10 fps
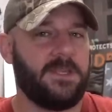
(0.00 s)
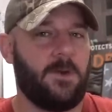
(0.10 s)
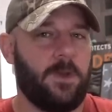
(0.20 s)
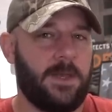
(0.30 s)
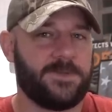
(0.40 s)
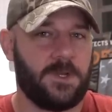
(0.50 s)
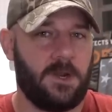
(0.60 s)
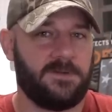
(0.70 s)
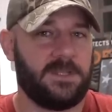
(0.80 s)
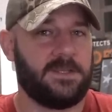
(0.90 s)
that we
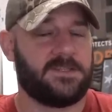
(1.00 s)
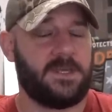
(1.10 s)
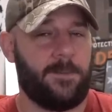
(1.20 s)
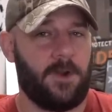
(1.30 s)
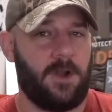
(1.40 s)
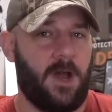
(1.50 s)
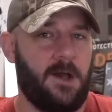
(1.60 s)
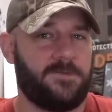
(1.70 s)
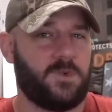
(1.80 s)
observed in the summer of